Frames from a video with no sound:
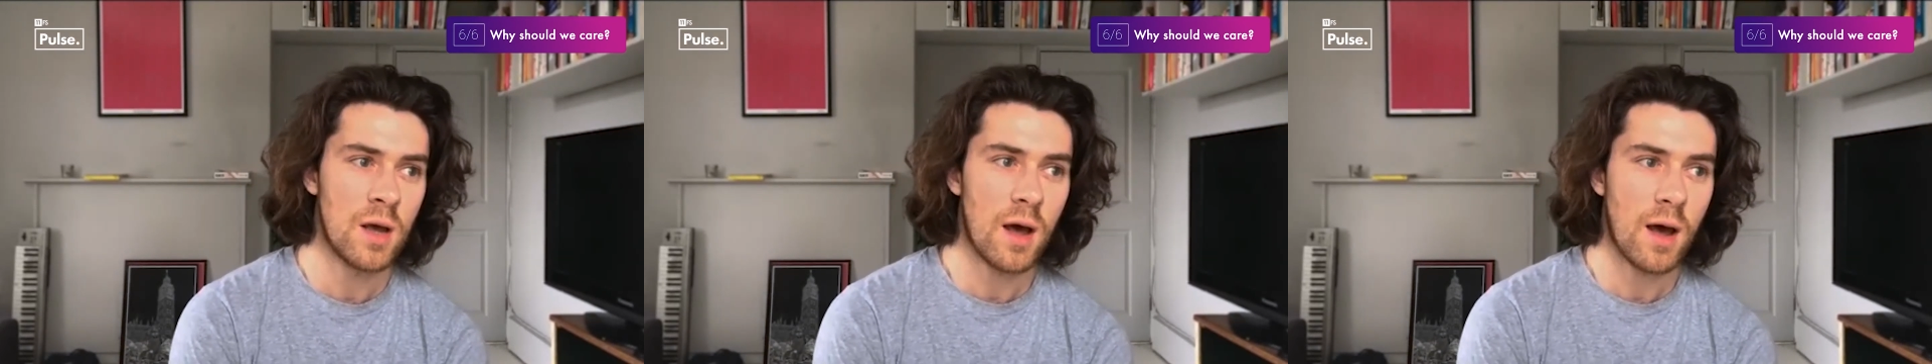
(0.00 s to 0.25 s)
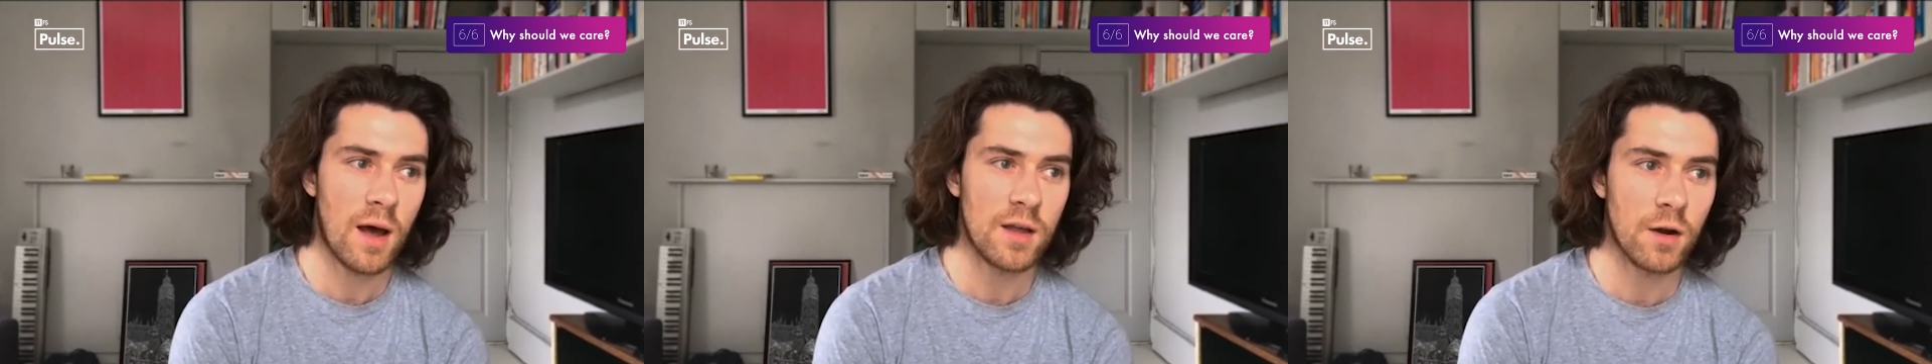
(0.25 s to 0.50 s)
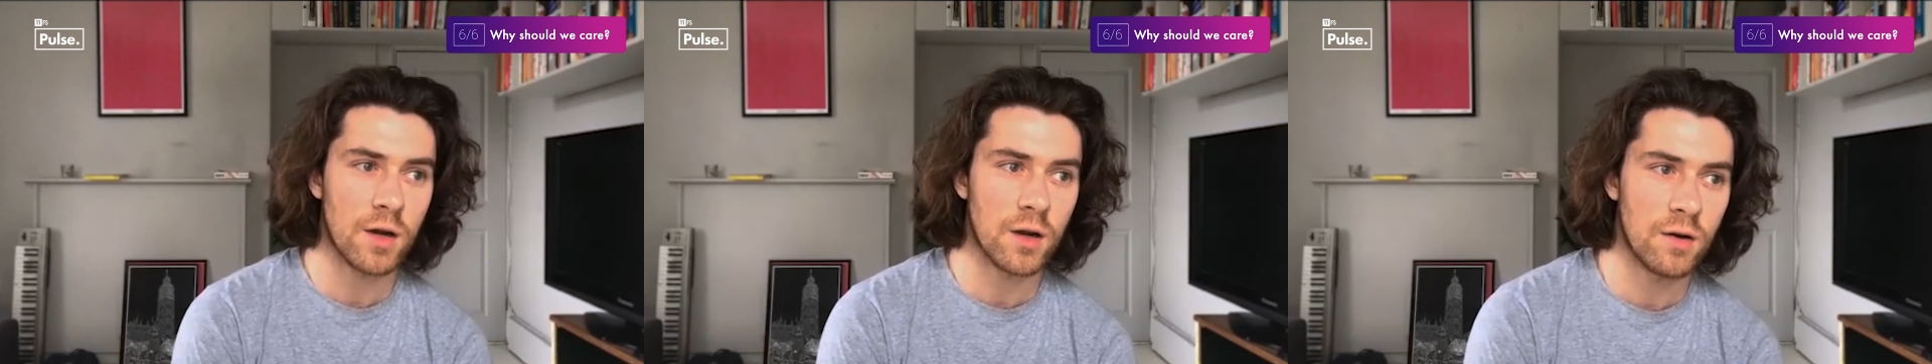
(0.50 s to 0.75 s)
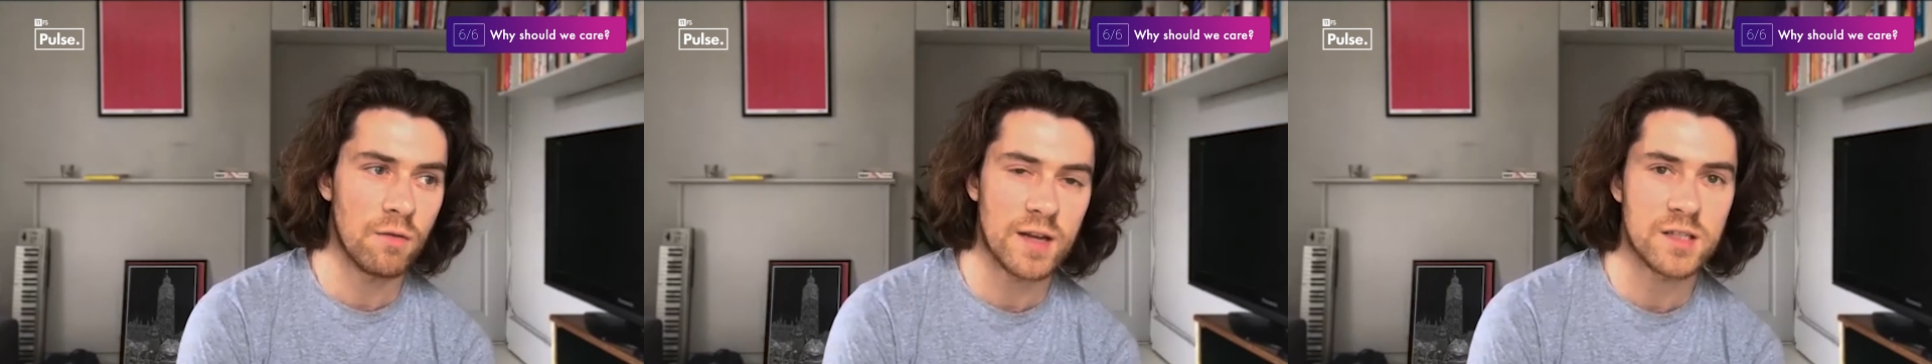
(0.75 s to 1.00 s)

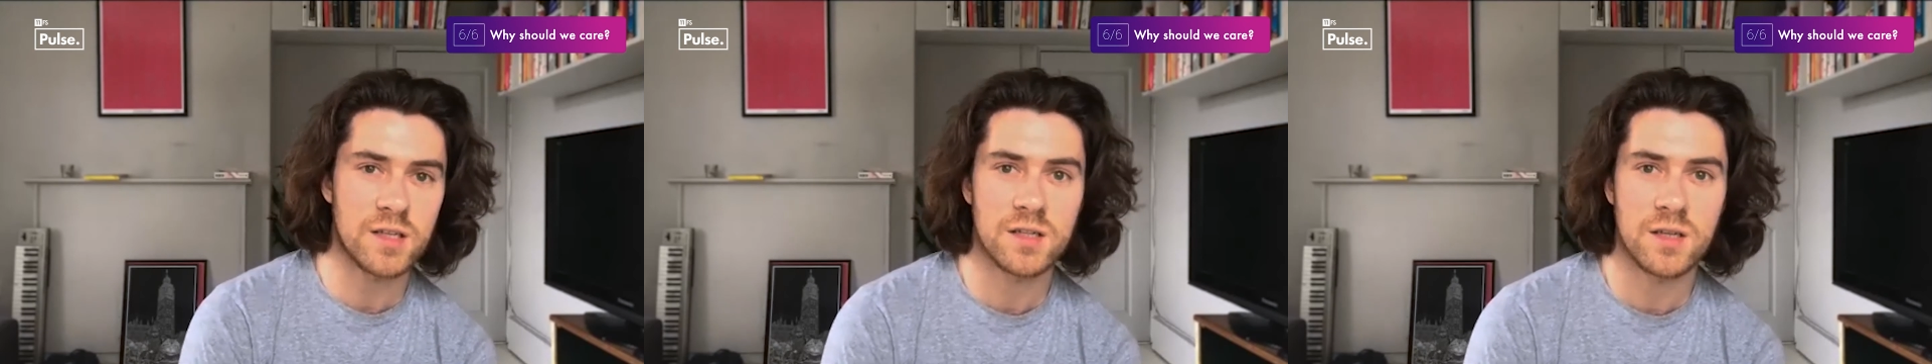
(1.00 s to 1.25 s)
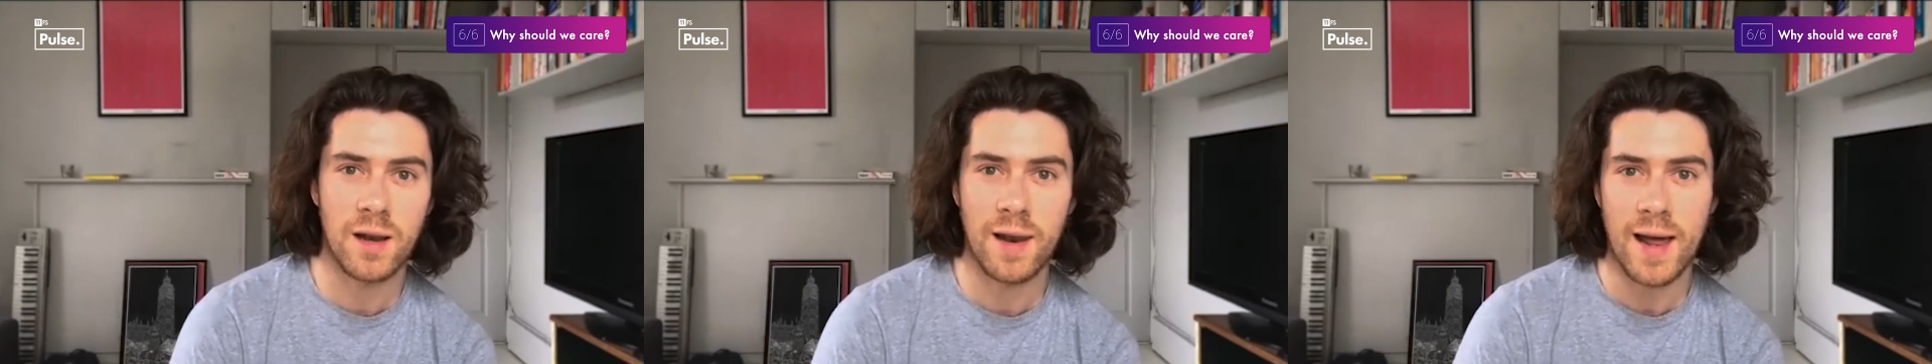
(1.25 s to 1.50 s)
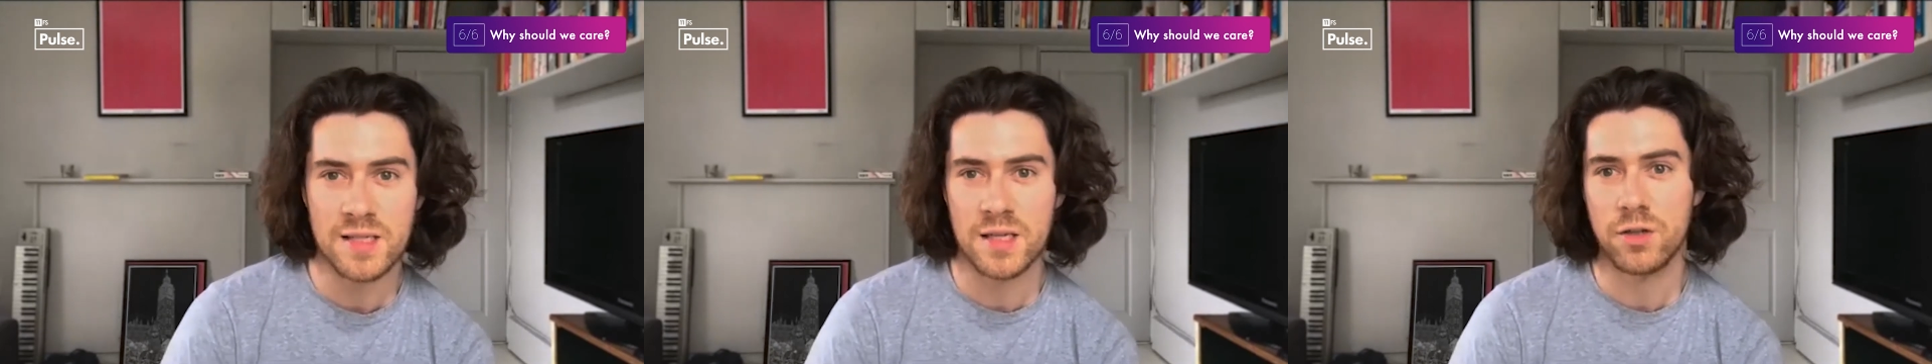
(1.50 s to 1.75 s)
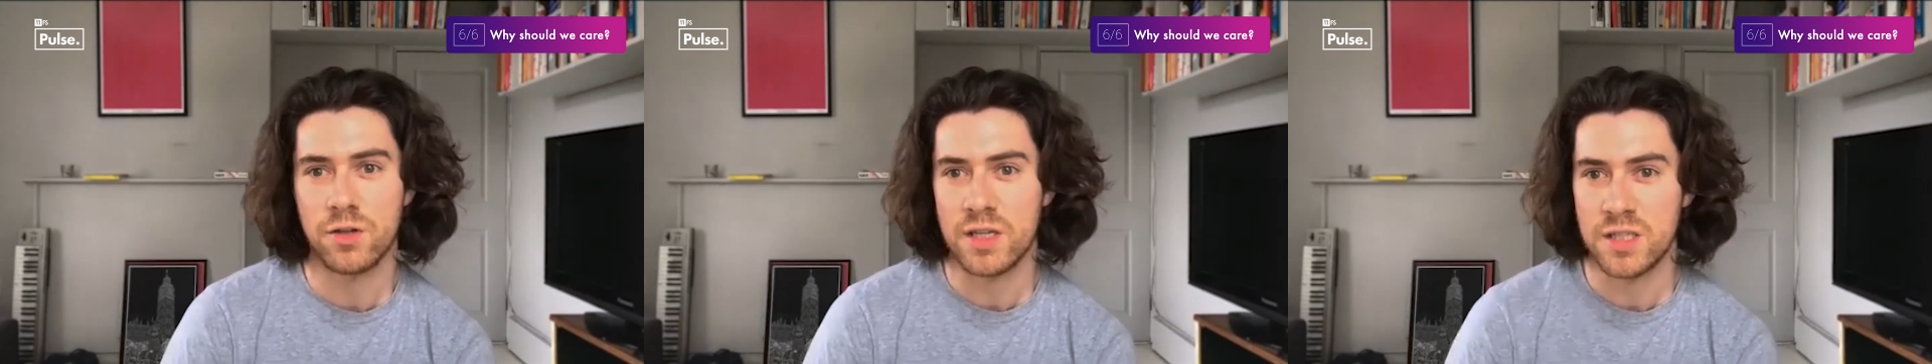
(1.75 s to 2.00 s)
younger investors are less
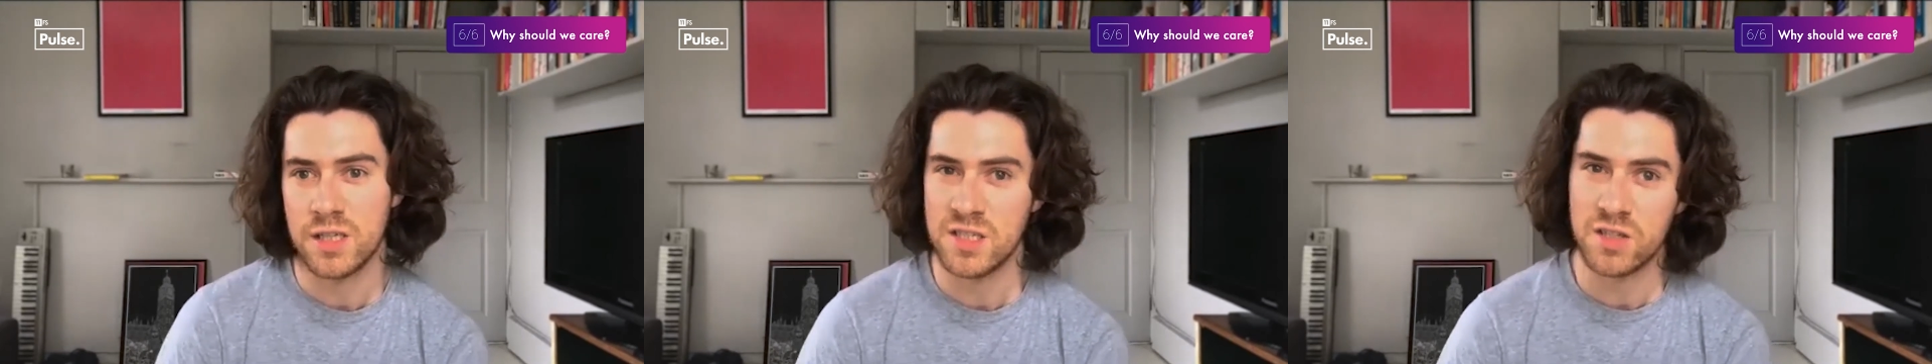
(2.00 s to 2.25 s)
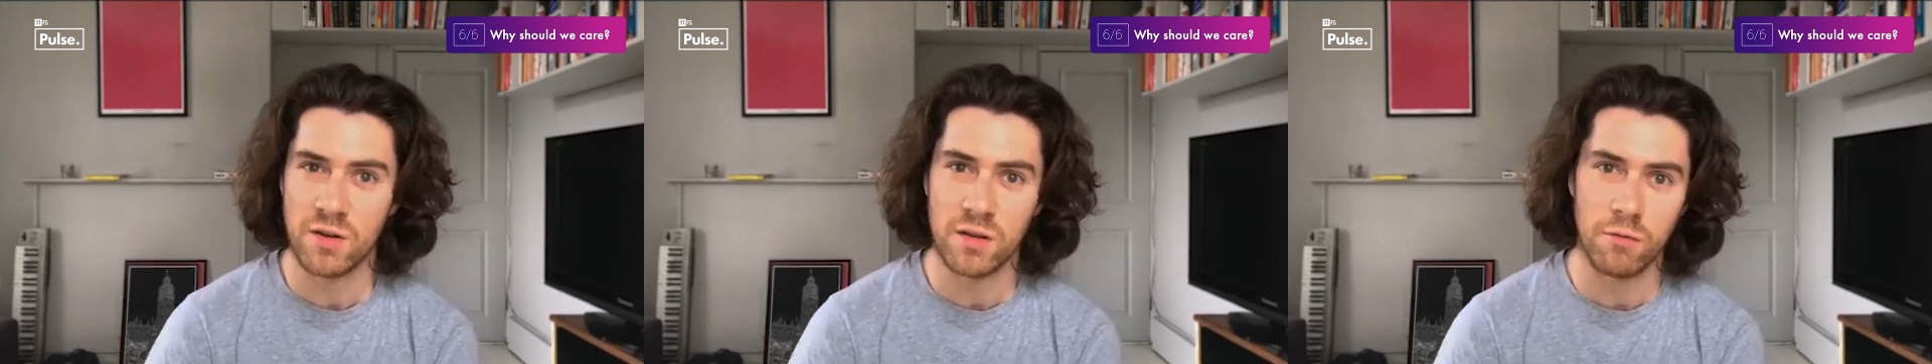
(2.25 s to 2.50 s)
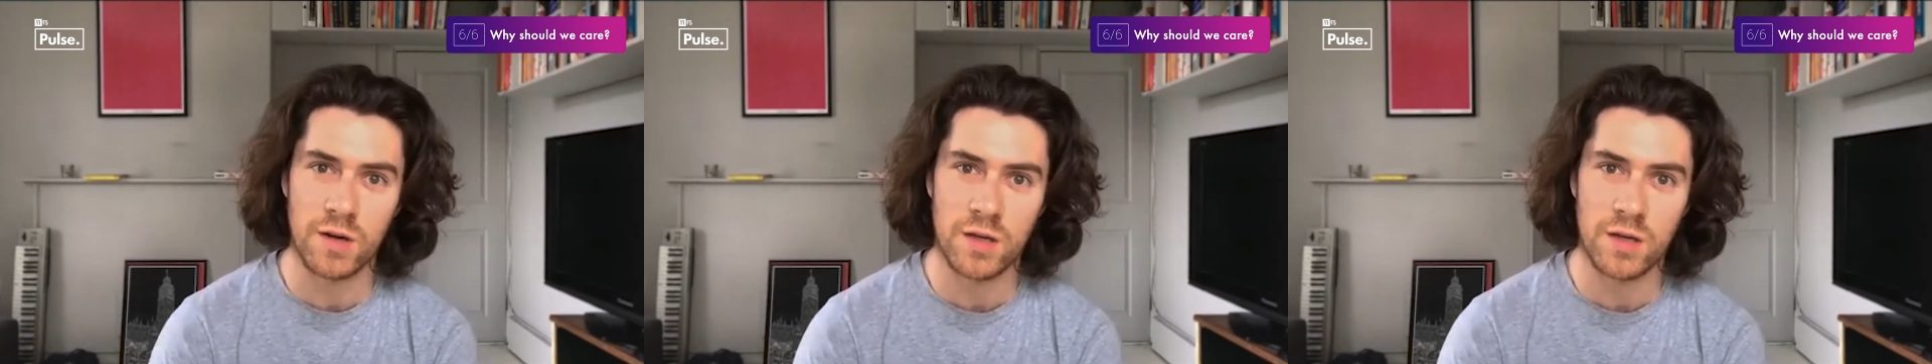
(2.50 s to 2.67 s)
interested in doing